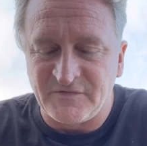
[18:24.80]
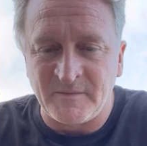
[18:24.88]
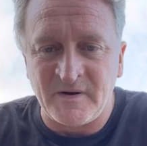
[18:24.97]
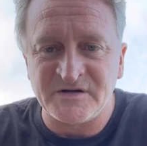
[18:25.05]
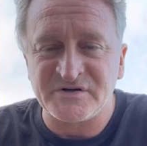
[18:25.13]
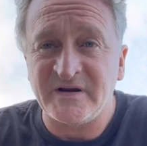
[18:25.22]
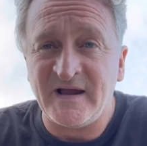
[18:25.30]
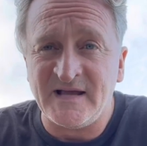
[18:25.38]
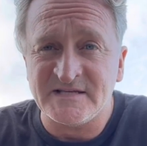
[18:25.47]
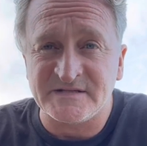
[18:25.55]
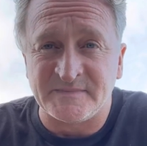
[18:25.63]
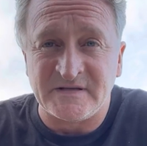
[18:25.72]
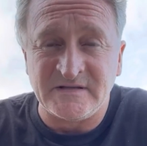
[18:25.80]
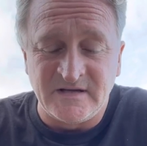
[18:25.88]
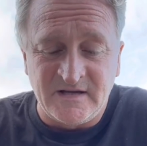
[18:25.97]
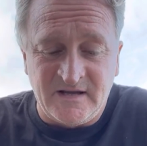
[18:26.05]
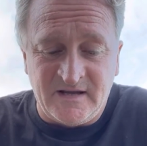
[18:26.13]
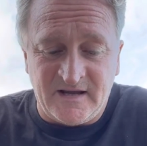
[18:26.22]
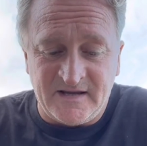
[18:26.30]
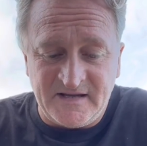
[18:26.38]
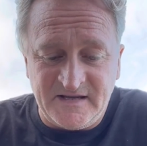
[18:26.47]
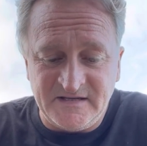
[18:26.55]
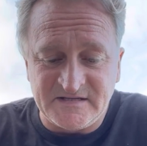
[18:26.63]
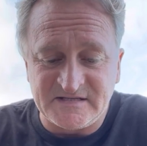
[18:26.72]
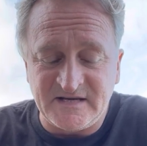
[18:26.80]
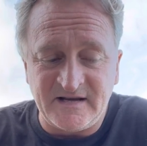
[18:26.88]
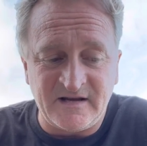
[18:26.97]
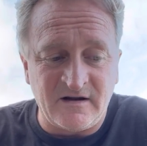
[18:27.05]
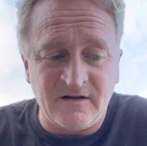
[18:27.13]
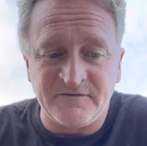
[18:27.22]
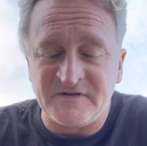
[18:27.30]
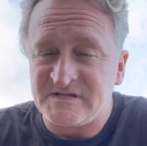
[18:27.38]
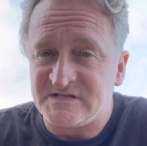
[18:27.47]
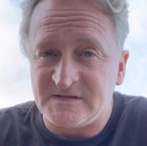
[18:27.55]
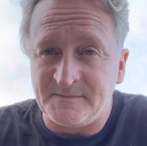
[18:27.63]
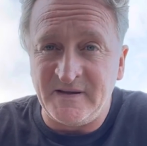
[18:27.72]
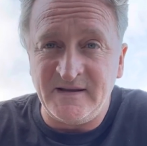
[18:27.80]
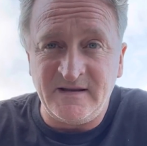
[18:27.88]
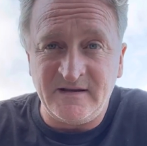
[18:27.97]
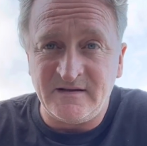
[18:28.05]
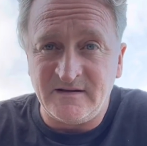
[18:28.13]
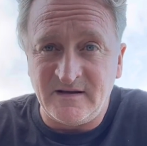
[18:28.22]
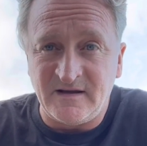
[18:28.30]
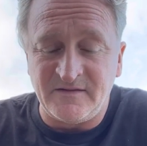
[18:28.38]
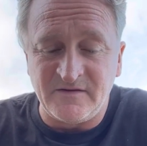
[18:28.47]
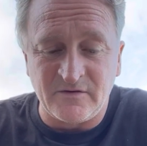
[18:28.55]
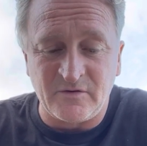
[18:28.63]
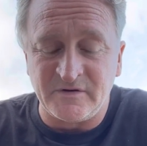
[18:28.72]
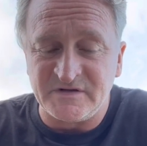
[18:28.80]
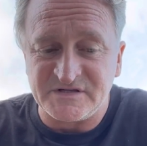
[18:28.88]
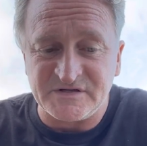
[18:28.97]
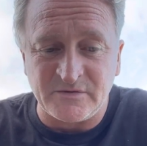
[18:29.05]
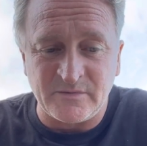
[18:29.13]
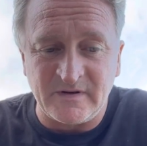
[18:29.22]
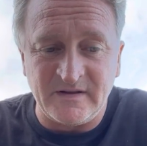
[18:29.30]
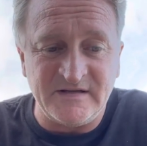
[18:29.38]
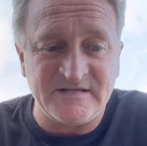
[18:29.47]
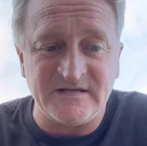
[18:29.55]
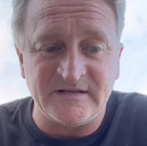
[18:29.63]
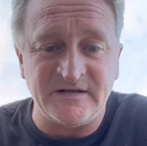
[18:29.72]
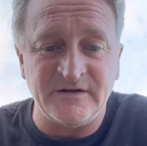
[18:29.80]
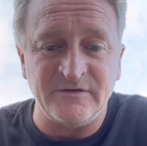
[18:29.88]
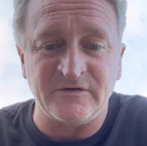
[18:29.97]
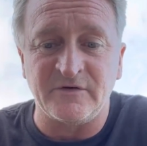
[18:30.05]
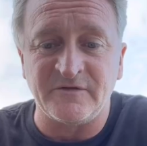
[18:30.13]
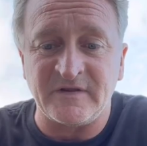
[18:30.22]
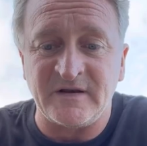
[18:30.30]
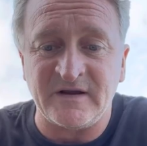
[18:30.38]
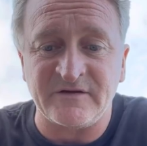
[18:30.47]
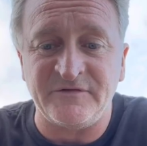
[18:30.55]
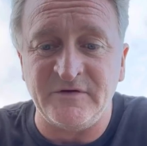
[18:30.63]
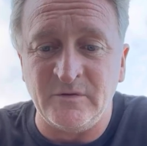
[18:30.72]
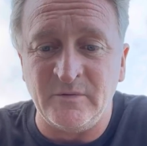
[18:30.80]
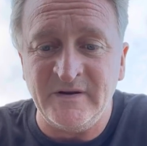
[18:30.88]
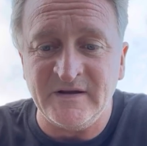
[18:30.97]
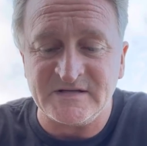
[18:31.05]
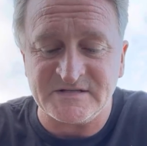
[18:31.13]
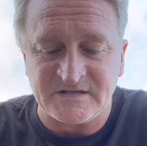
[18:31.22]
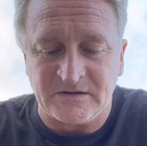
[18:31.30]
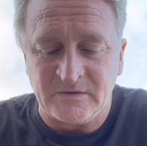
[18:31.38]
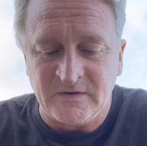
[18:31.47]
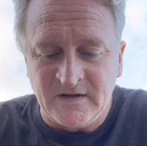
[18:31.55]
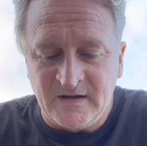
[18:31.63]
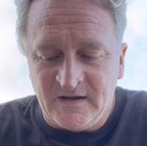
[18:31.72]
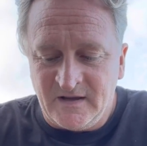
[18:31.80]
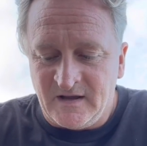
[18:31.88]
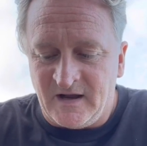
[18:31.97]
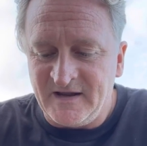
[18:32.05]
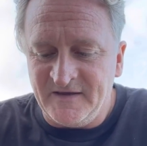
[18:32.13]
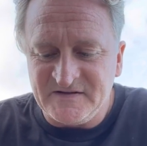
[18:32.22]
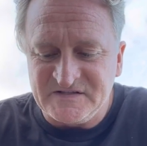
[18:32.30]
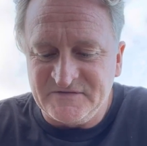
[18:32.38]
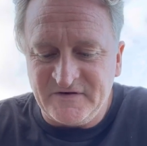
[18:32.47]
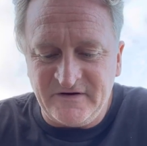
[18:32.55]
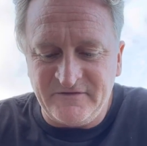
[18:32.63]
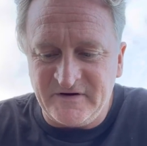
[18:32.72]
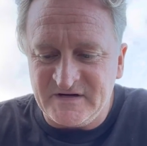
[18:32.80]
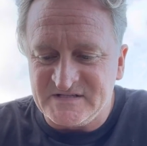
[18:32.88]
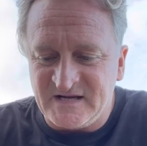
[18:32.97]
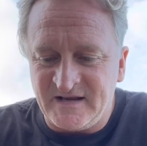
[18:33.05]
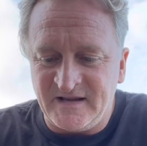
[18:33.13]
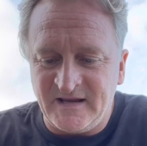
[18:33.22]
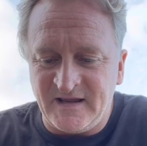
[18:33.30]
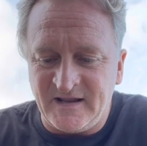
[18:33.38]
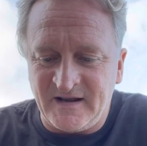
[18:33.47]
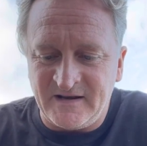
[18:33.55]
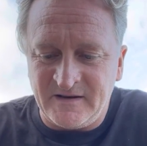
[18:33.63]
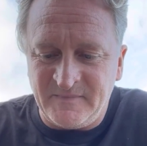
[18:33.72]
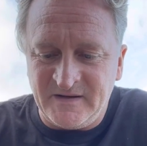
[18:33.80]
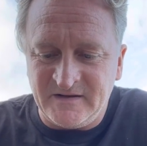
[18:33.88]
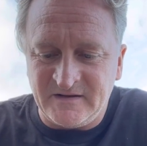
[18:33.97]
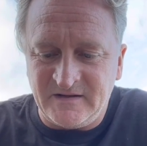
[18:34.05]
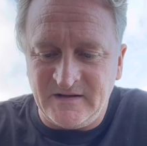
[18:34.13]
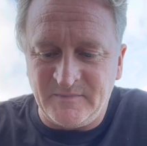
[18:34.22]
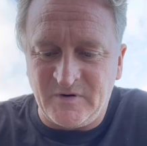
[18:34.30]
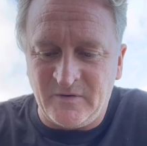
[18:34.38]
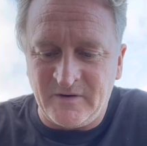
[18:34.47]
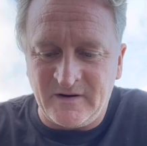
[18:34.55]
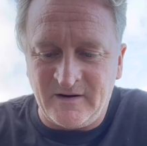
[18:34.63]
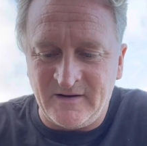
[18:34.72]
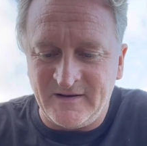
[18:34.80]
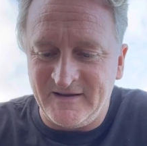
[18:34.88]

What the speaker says: Andre Casterman, and he's stating all of this is immediate, and they're going to start releasing the news over the next few weeks. So again, this is very, very exciting, and I didn't mean to keep going on.